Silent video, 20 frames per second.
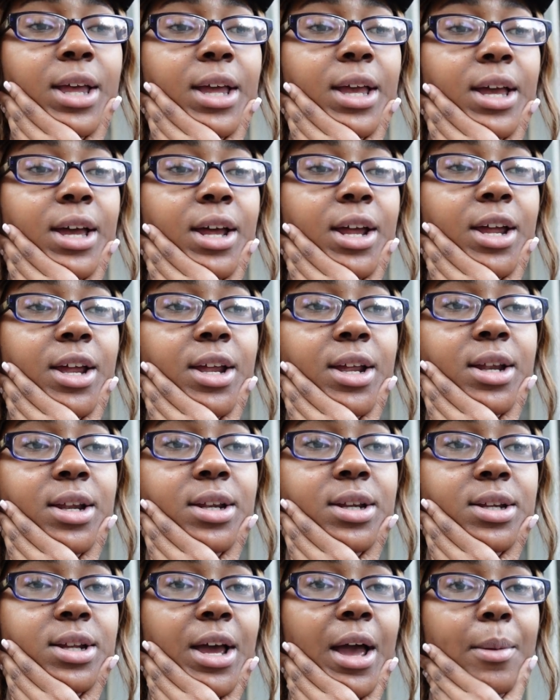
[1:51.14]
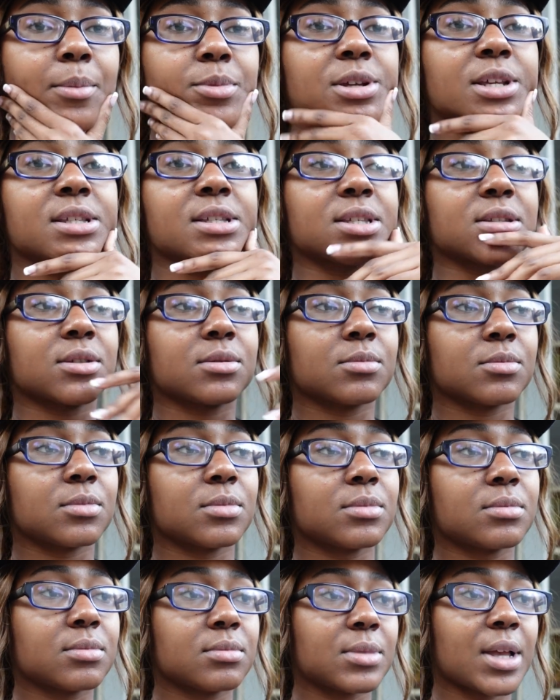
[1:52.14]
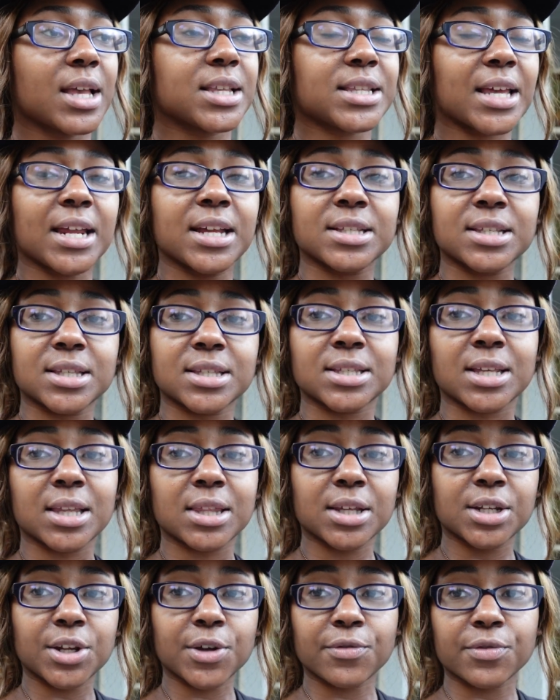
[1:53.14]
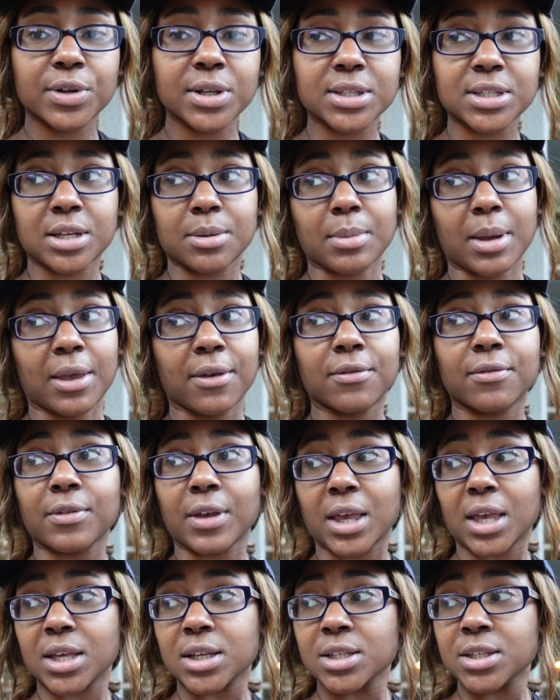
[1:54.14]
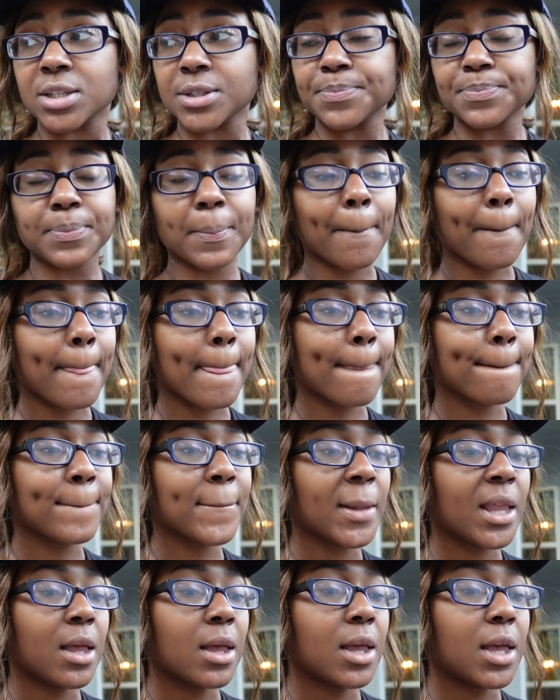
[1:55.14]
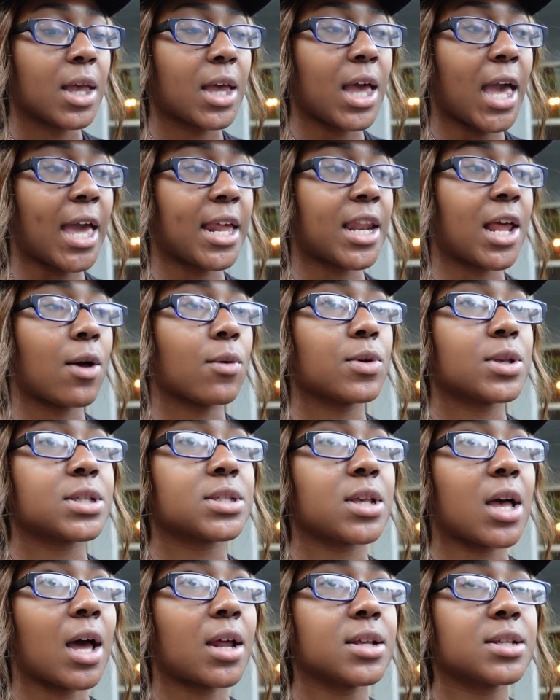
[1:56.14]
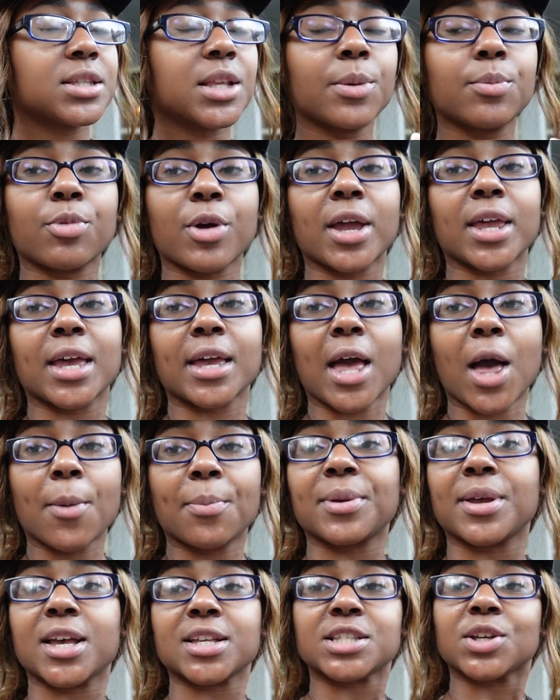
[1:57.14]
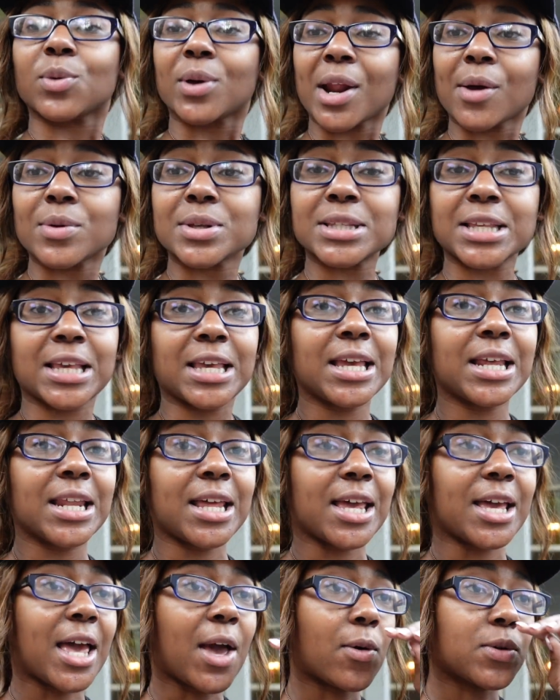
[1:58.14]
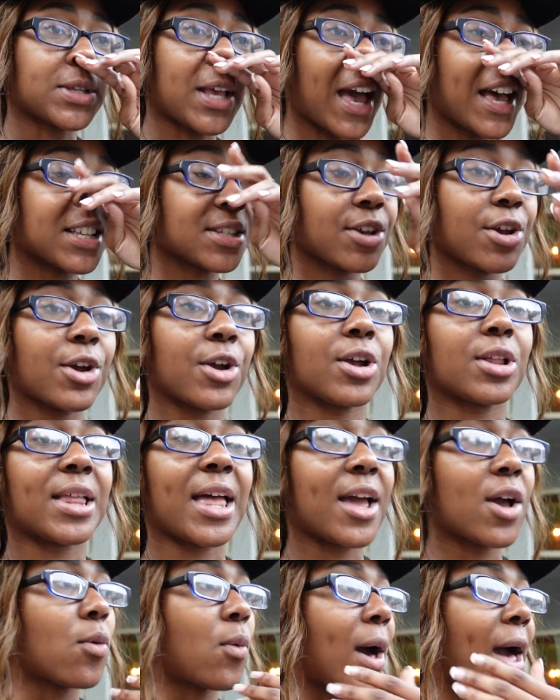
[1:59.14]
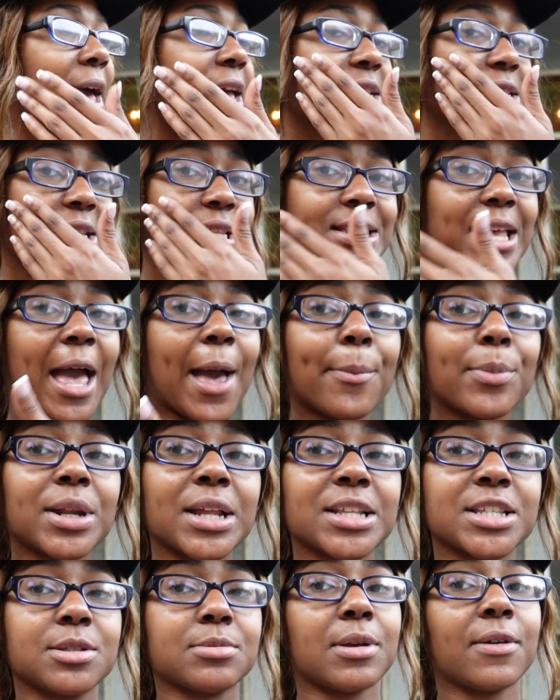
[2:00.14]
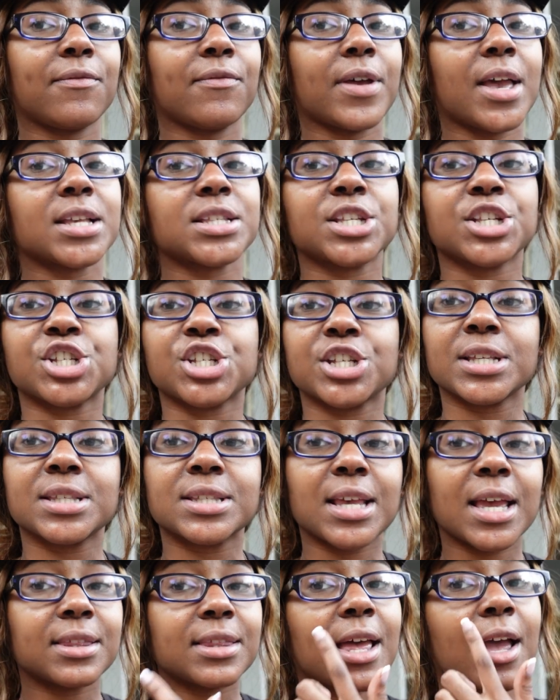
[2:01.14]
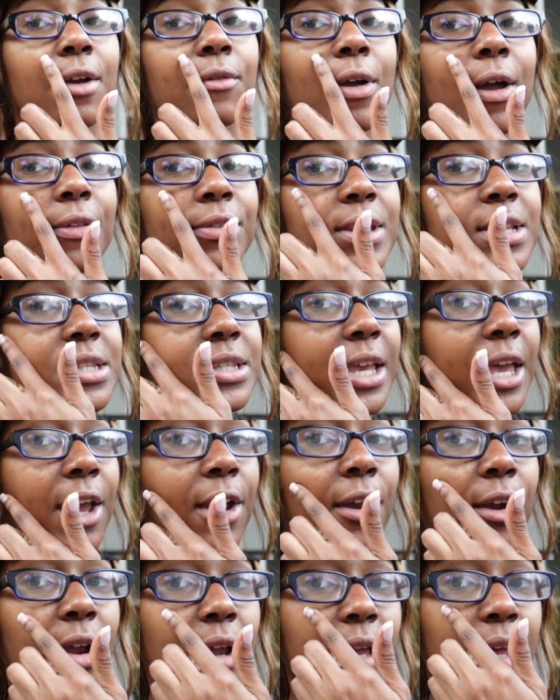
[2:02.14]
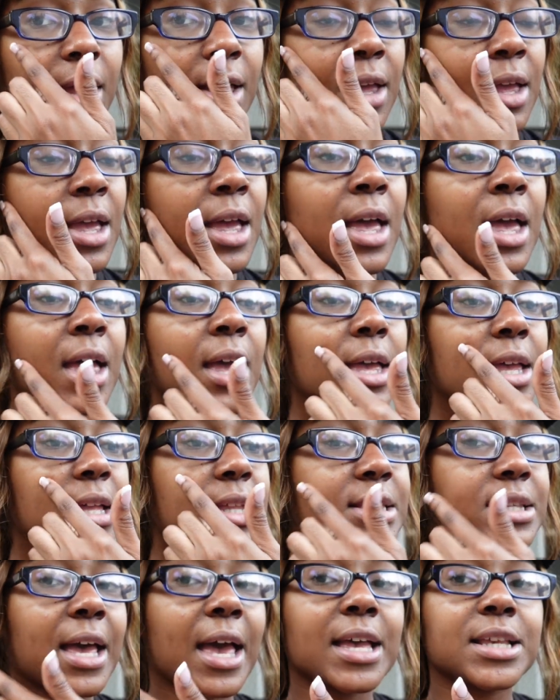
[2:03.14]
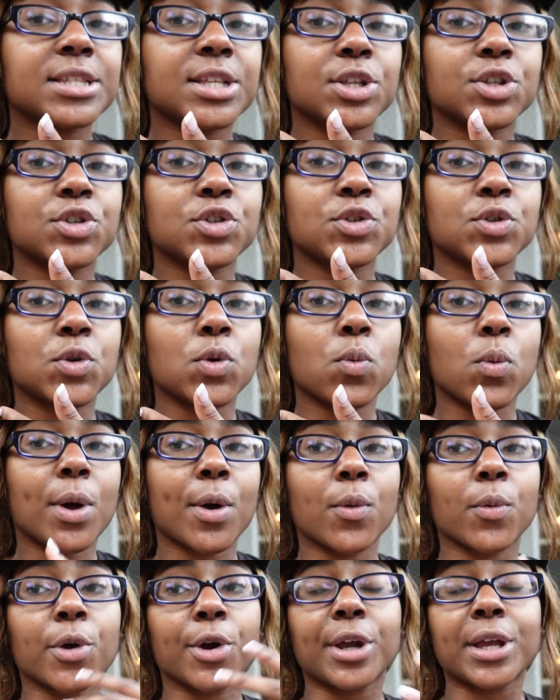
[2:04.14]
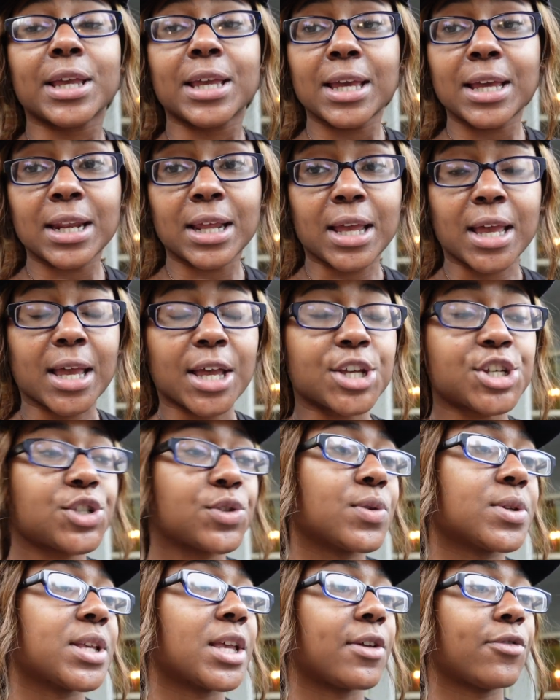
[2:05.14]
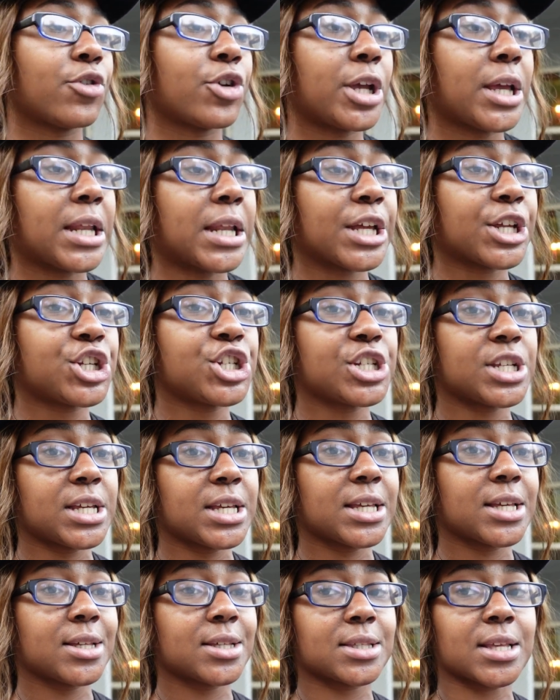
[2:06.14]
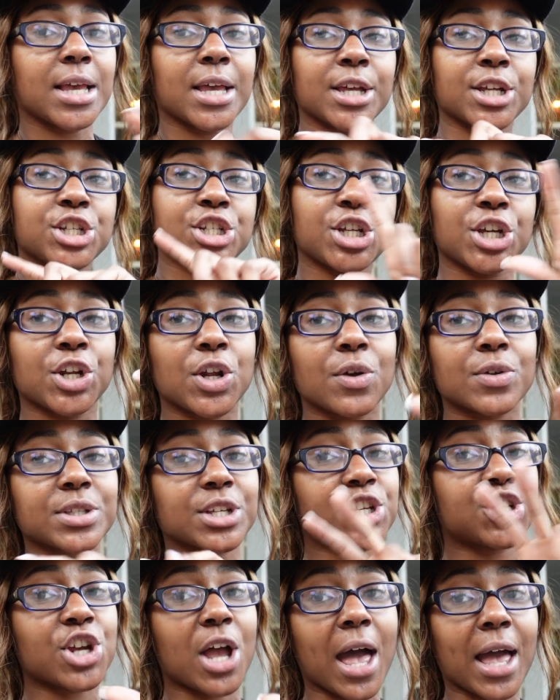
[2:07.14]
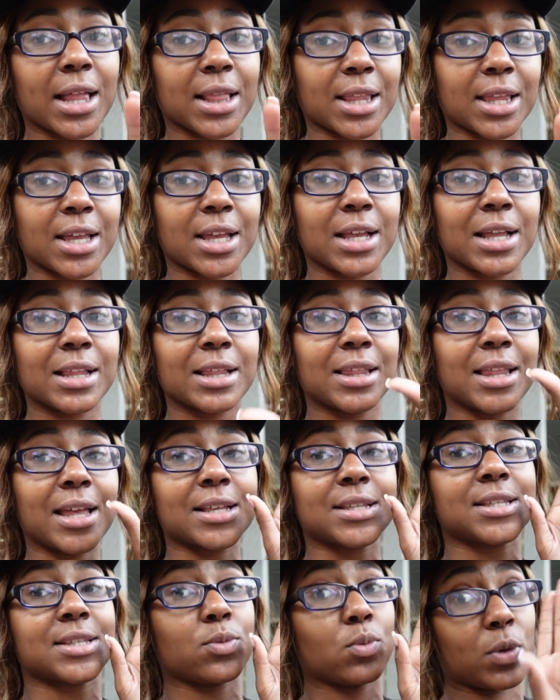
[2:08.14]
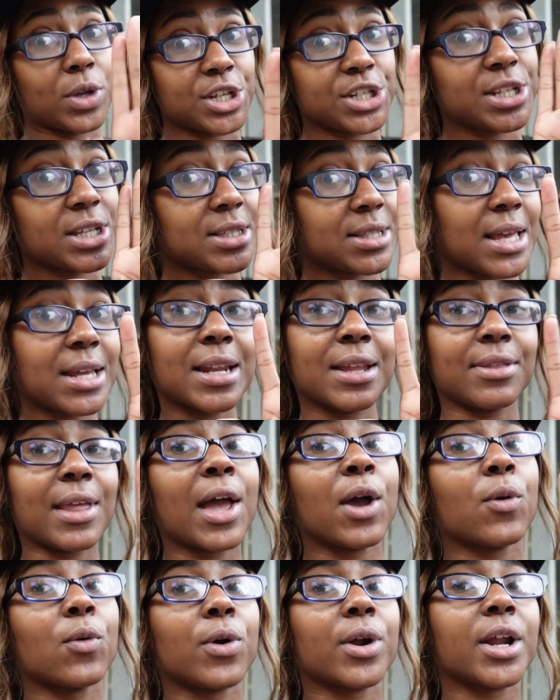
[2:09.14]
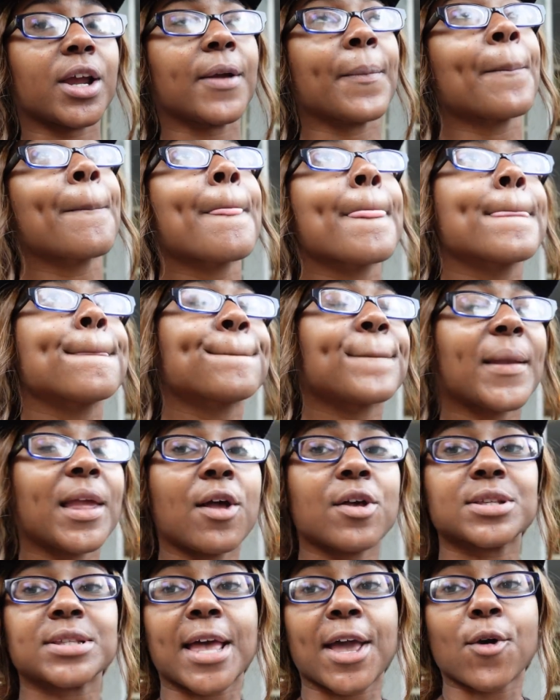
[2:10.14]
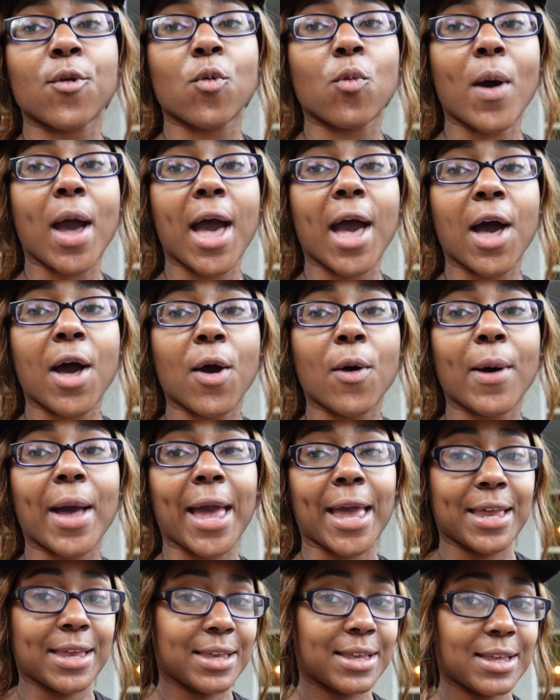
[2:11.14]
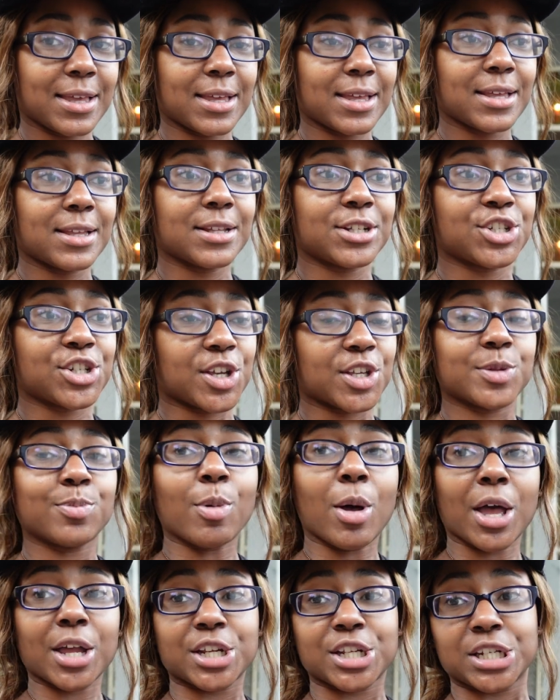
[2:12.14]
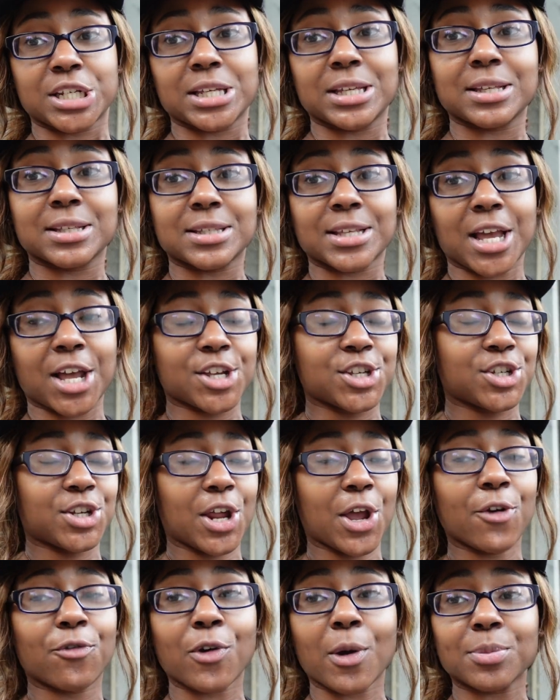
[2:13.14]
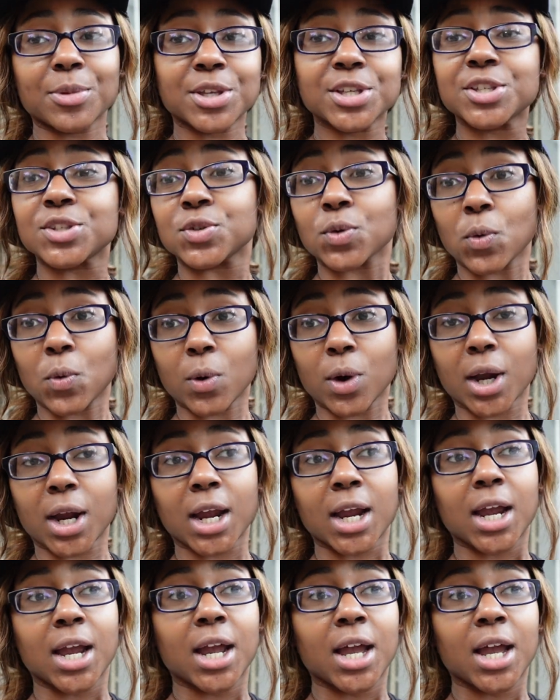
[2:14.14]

And I'm just excited to see the difference in my face. And I was honestly breaking out because of what I was eating. I was asking her, like, why is this happening to my face? And said that around this area, it ties into what we're eating. And she was like, if you're eating cheese, Cheetos, and chocolate. That's what she said in that order. And I was like, wow, I just bought cheese yesterday from the store.